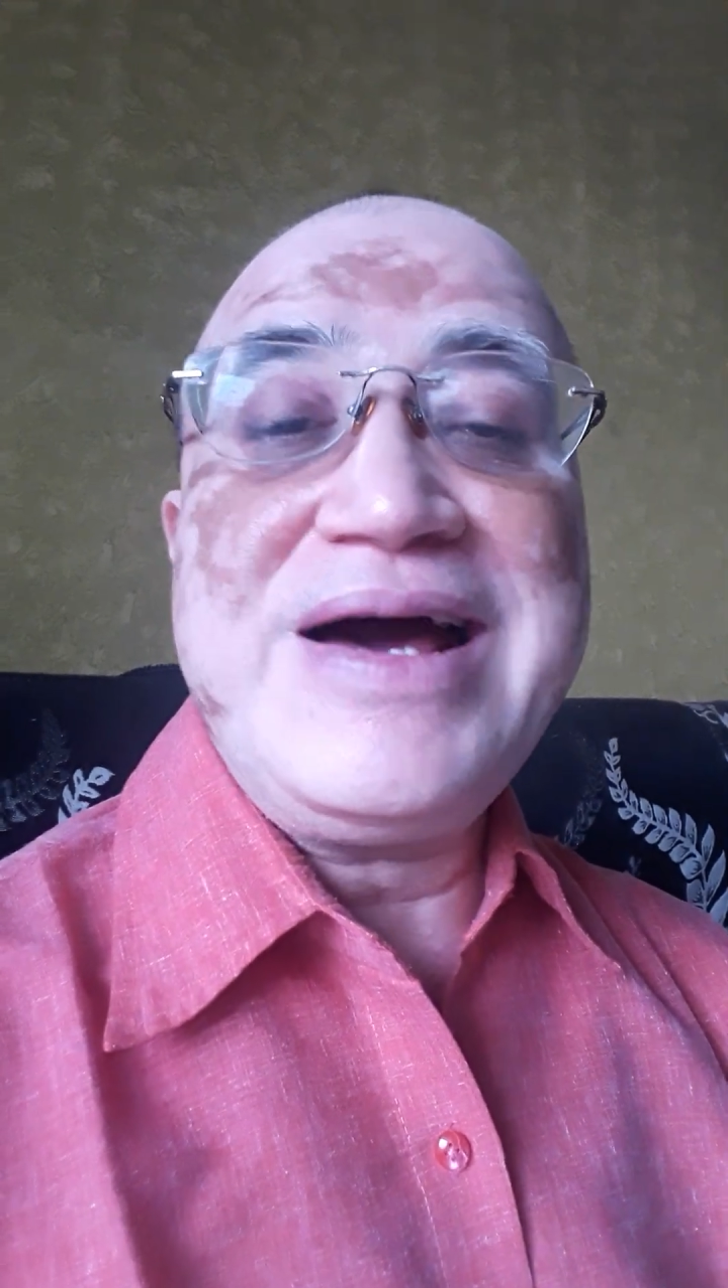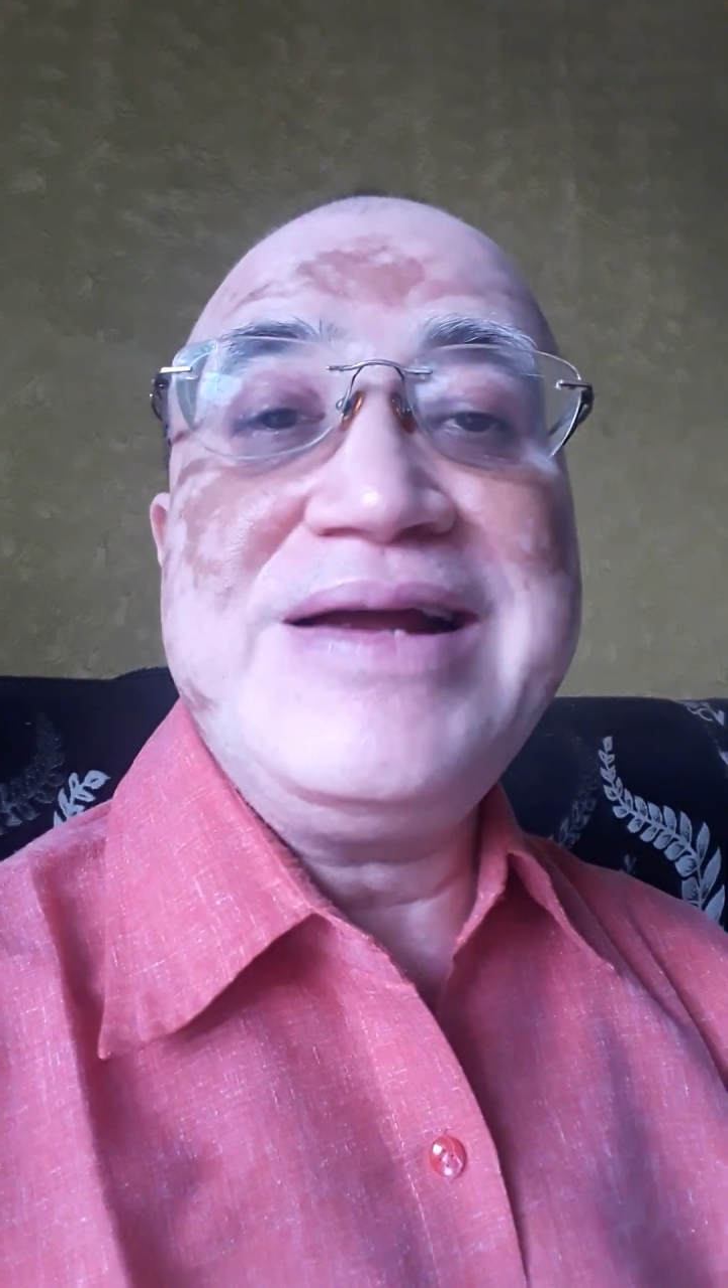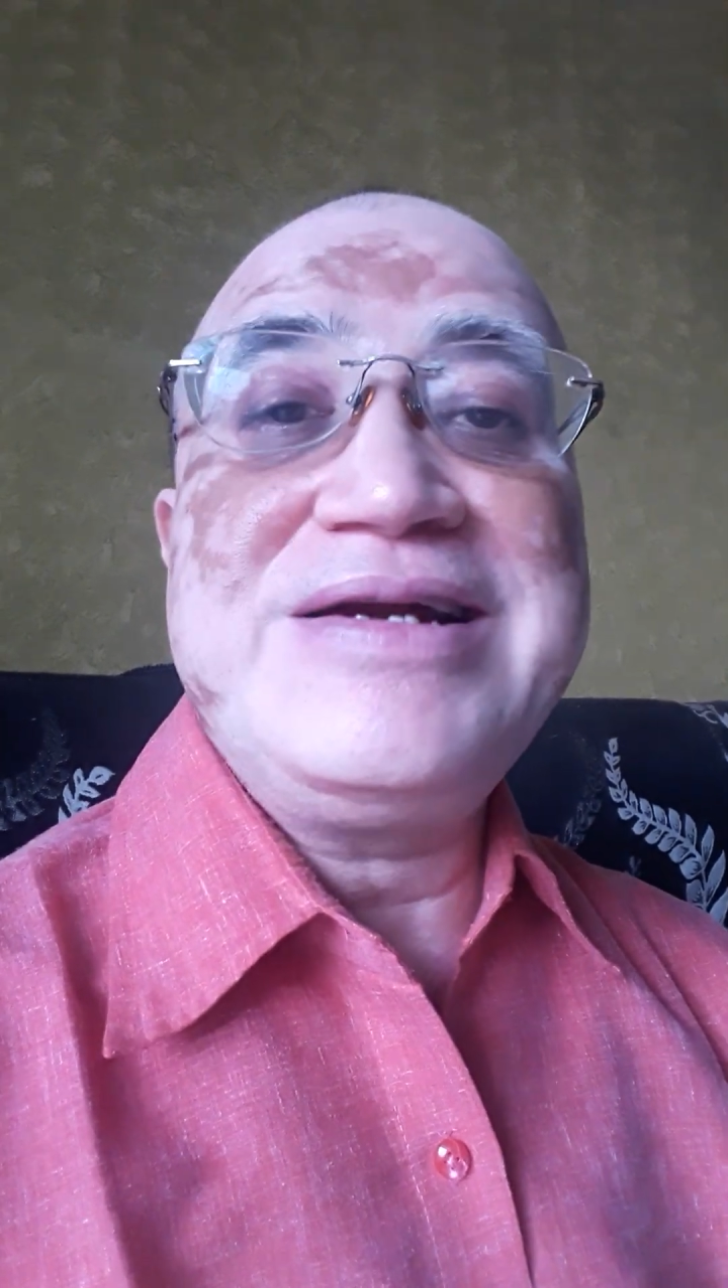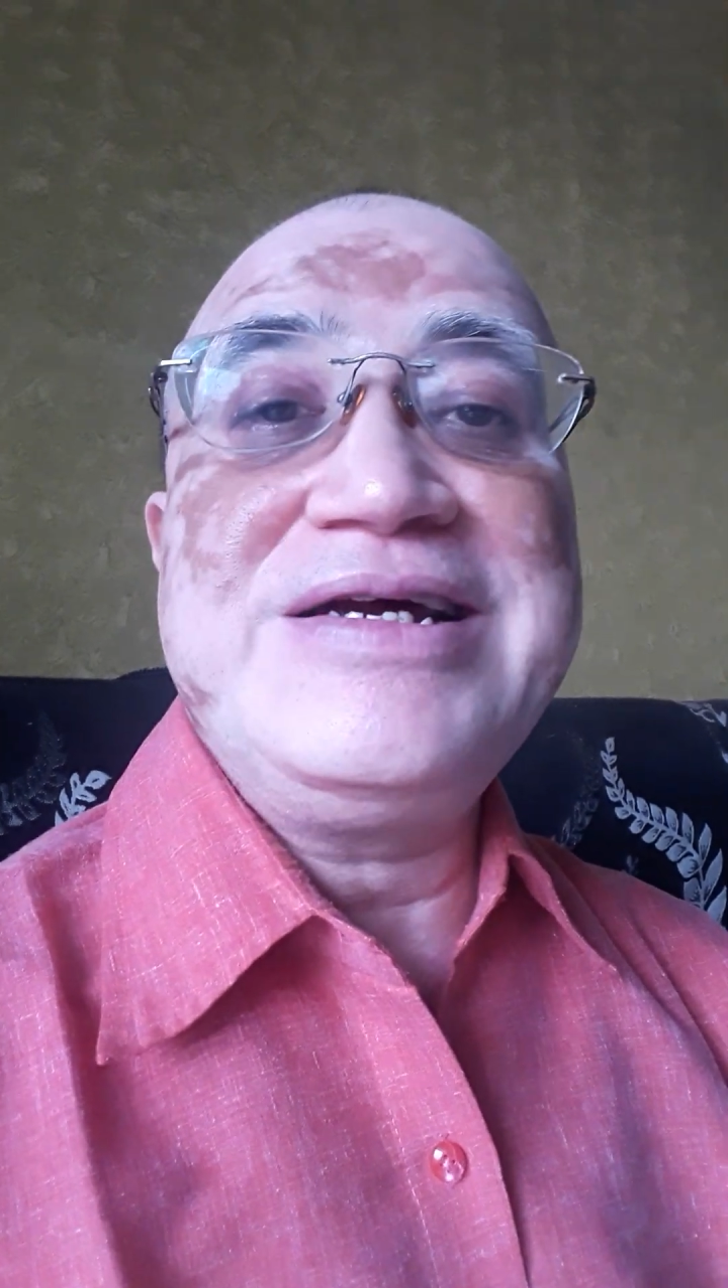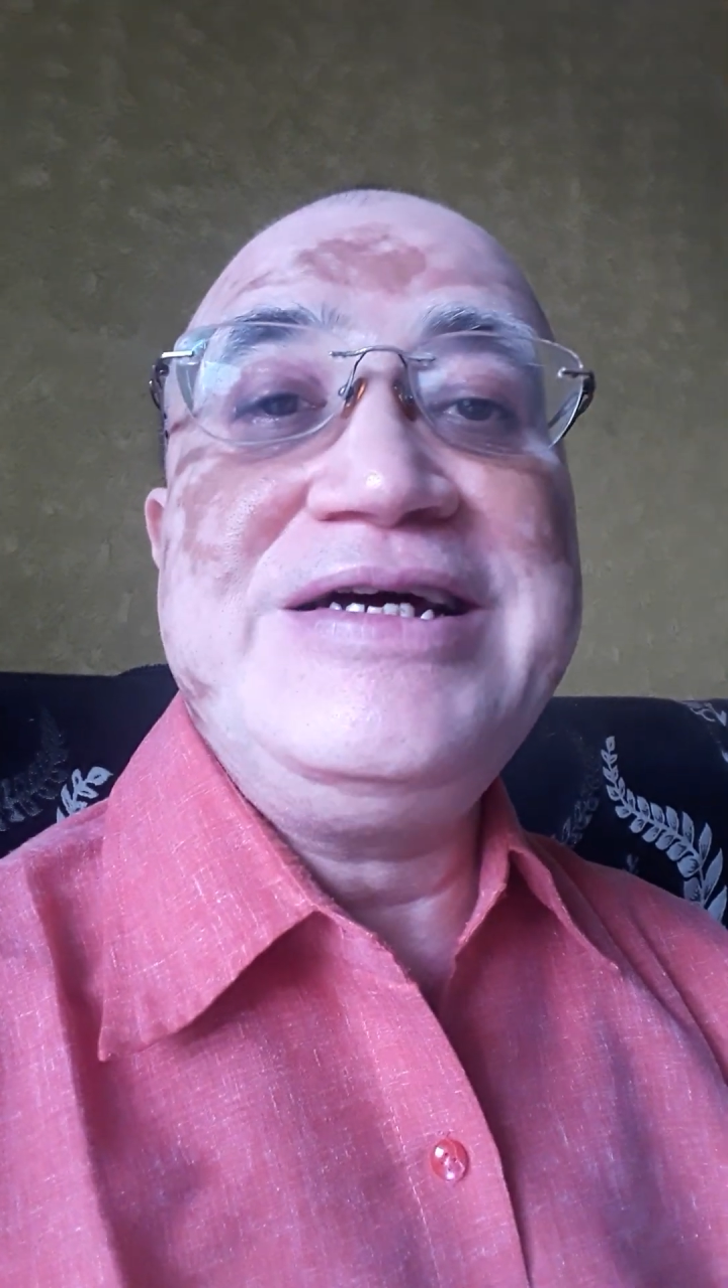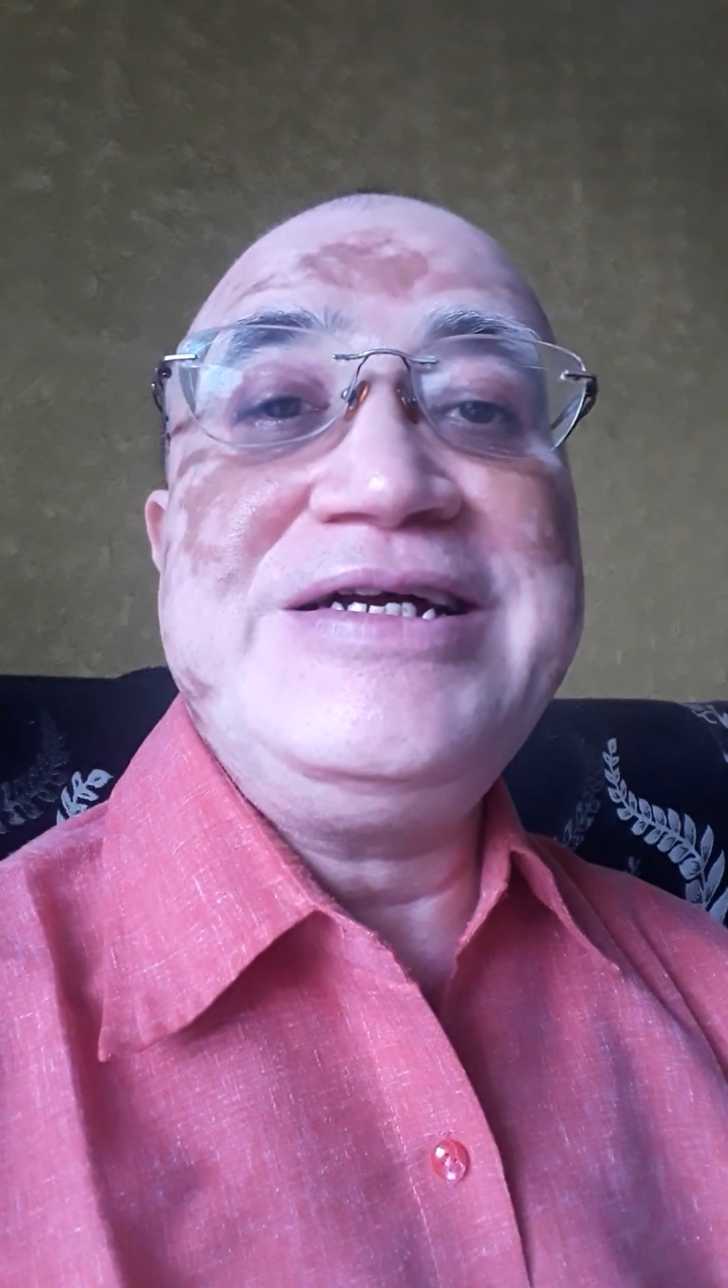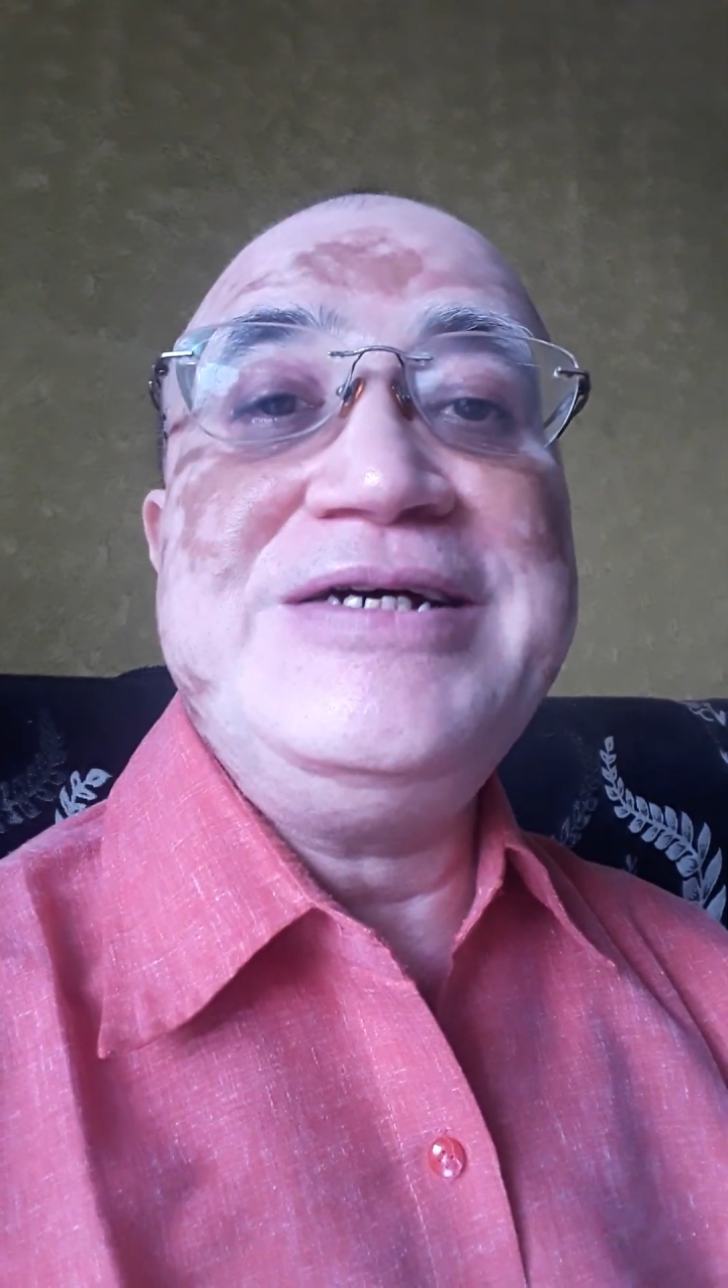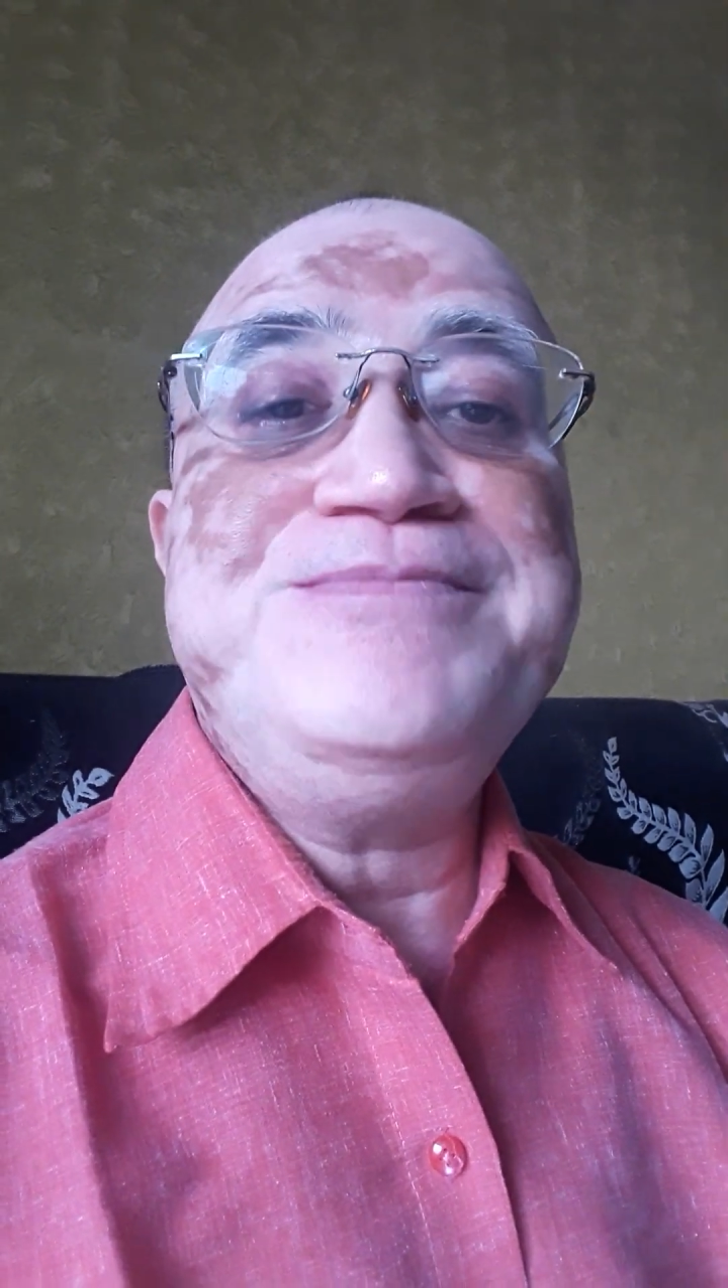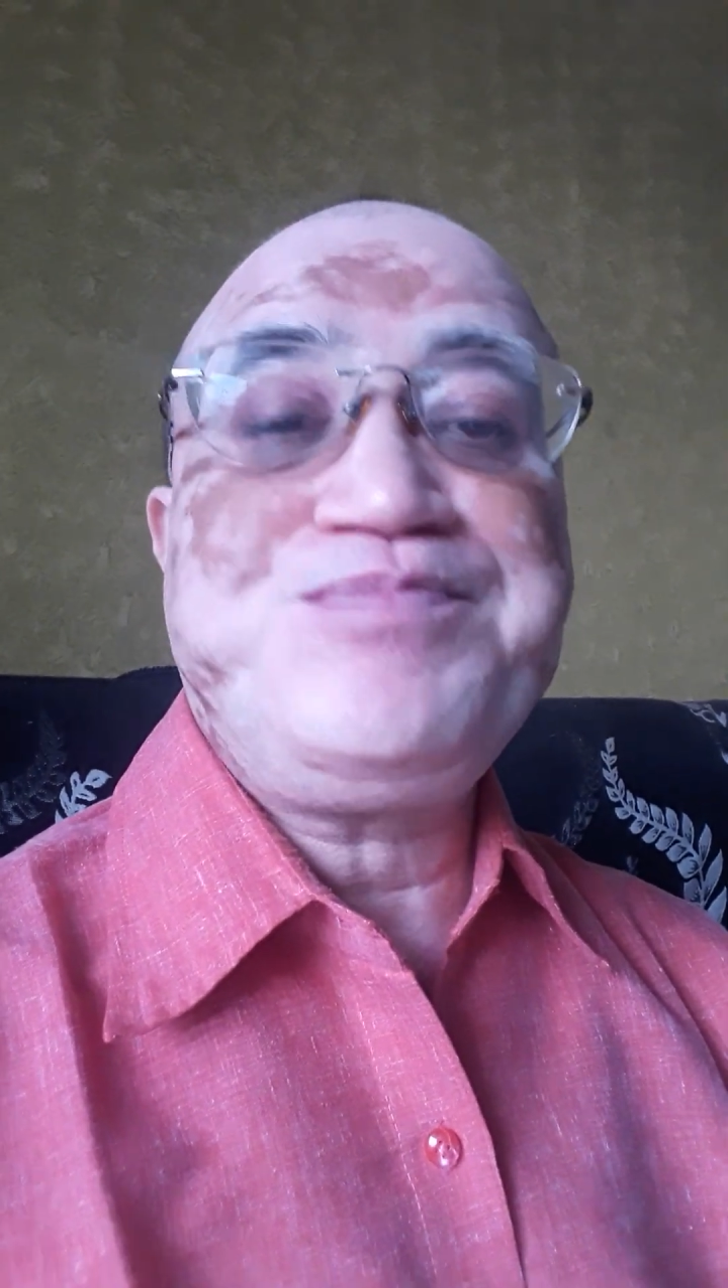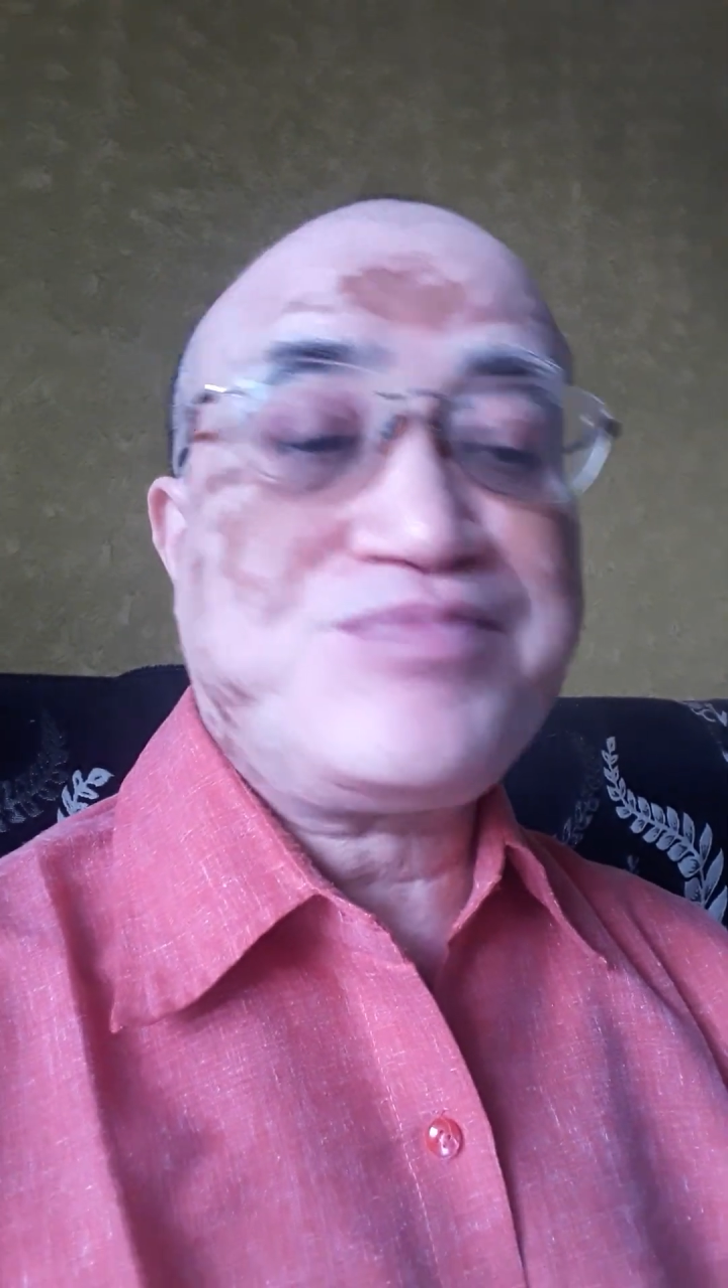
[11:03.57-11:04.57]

integrity